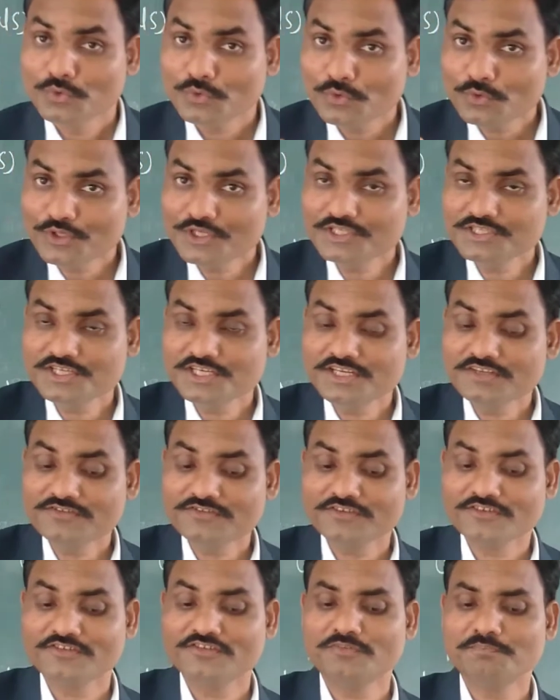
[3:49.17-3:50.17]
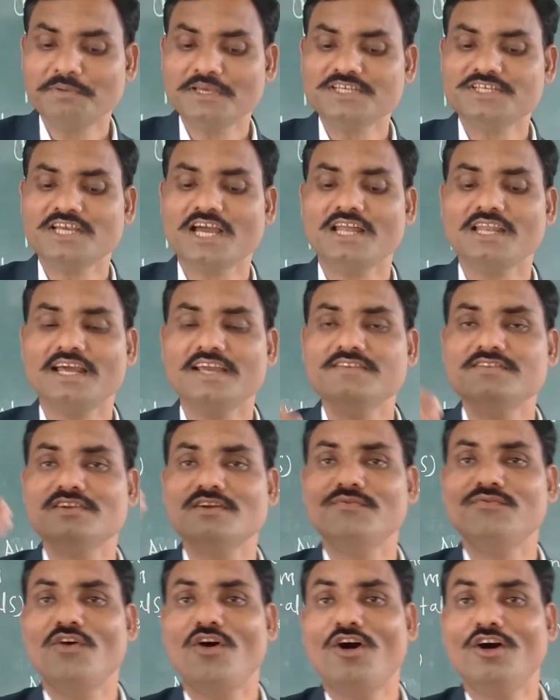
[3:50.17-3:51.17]
which is specialized
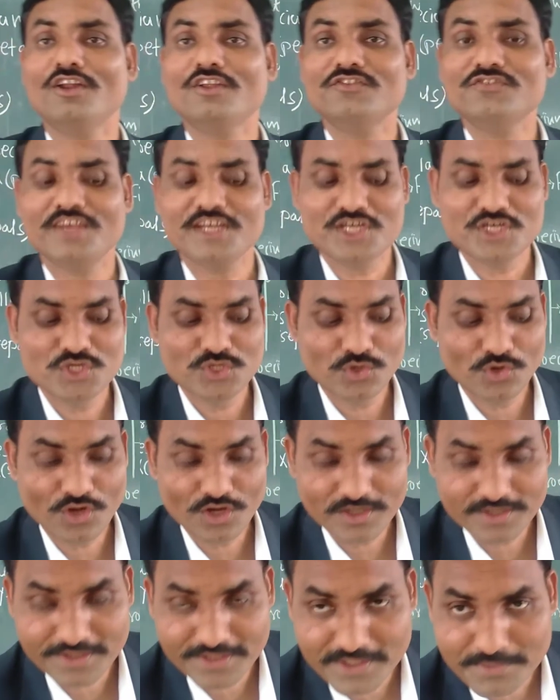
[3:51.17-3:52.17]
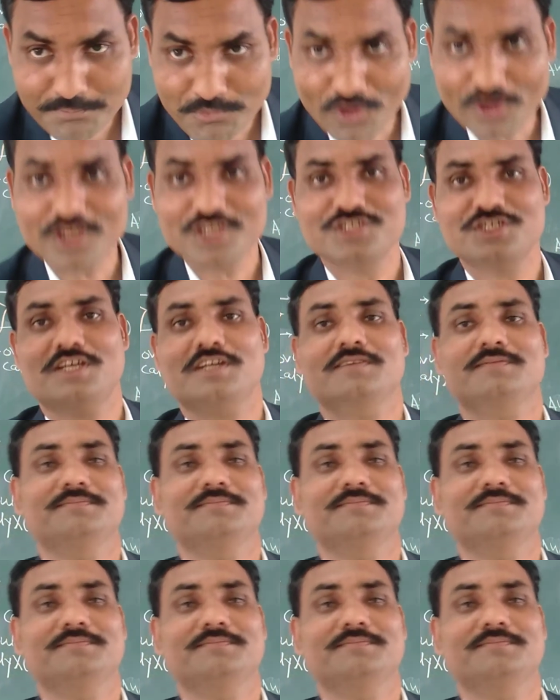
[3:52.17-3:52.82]
for sexual reproduction.